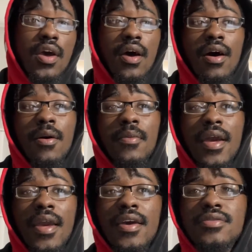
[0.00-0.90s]

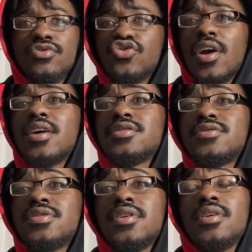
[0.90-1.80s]
and trying to
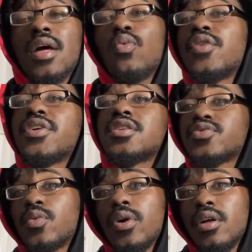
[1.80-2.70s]
see like what things
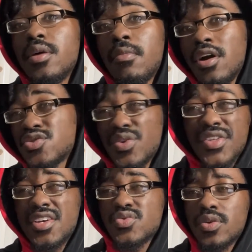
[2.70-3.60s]
went well in March, what
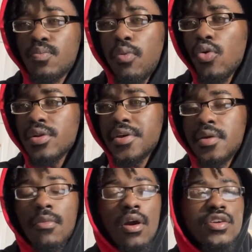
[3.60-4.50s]
things went poorly in
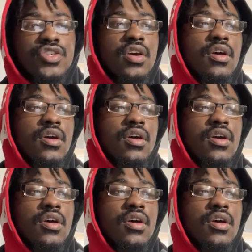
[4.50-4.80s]
March,